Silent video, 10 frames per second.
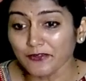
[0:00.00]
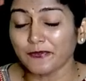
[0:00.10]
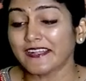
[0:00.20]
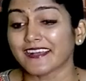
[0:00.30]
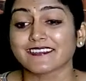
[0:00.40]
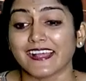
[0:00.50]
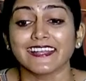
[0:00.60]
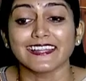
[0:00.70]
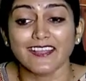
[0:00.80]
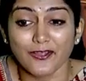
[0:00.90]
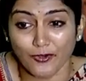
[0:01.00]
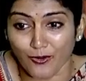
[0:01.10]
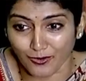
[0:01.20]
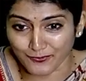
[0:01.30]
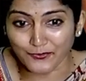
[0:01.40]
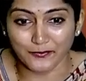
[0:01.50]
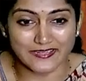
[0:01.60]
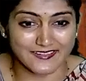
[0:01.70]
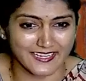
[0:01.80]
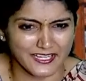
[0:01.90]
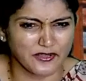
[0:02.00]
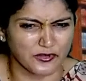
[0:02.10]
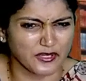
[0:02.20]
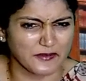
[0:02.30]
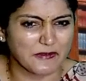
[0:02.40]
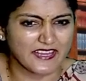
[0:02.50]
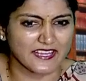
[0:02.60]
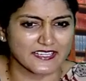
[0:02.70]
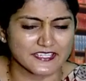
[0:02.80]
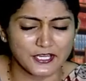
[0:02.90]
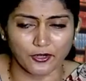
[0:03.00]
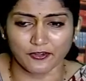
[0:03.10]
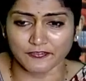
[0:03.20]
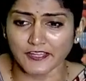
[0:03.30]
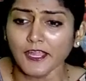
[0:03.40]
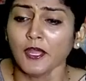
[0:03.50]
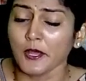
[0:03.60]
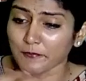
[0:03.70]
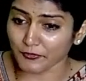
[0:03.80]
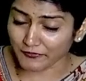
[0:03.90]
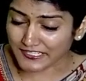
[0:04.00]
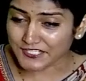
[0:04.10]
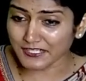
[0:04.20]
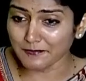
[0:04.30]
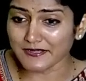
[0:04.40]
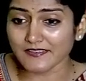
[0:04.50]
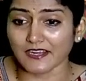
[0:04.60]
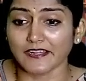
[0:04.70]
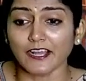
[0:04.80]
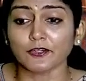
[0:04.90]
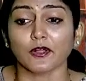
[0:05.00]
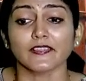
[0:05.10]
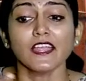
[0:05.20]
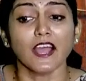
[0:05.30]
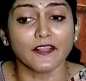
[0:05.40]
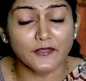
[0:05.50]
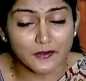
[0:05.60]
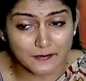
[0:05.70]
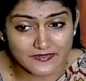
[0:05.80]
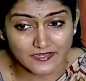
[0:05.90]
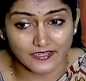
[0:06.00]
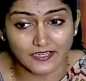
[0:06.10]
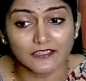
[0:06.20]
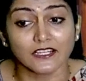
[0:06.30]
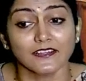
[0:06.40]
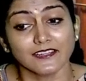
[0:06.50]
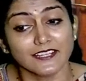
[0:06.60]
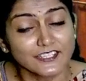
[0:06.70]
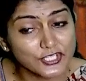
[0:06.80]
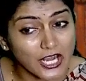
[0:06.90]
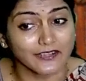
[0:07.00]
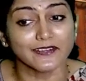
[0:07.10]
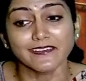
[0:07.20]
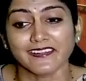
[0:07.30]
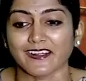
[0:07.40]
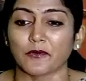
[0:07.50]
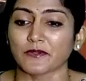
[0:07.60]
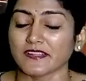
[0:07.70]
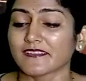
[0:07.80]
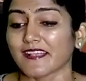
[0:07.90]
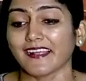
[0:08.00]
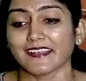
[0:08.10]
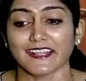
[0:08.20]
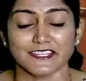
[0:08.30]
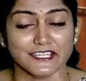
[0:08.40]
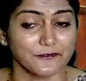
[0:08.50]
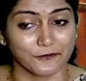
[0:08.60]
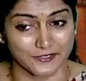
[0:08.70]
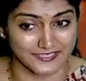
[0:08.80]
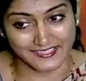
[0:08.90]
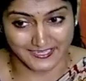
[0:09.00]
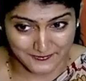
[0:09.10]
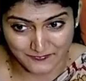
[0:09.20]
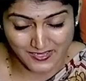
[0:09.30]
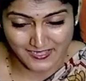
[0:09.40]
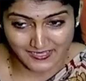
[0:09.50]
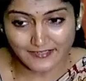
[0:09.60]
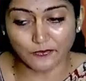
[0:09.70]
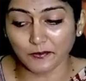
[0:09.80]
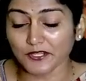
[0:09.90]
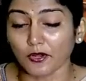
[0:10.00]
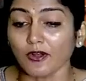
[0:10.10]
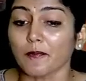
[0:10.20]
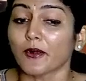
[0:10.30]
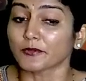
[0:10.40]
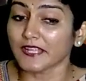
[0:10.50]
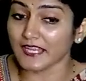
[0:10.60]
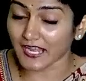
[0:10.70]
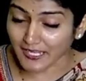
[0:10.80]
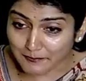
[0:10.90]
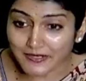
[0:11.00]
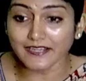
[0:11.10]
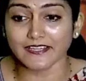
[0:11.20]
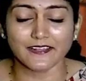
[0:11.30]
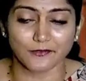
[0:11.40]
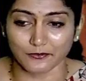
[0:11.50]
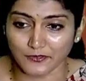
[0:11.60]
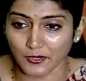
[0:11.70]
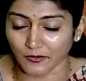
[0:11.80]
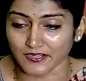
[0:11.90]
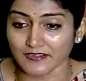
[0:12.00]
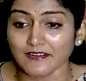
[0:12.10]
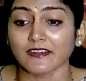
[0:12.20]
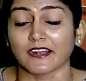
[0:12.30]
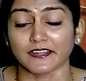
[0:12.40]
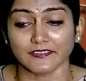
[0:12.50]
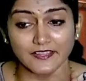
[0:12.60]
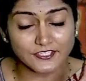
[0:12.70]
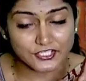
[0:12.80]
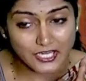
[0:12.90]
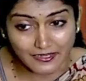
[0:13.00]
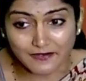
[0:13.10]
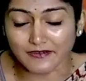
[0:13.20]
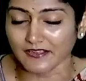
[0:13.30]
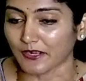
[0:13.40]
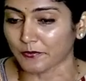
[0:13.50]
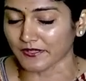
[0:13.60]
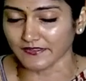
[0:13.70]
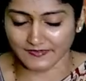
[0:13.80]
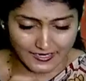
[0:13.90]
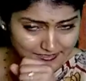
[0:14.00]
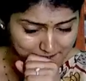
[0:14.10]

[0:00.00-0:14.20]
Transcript: does anything wrong? So we said he could be guilty of the professional misconduct or the other misconduct under the Chartered Accountants Act 1949. Right, so we talk about the liabilities of the auditor under the Chartered Accountants Act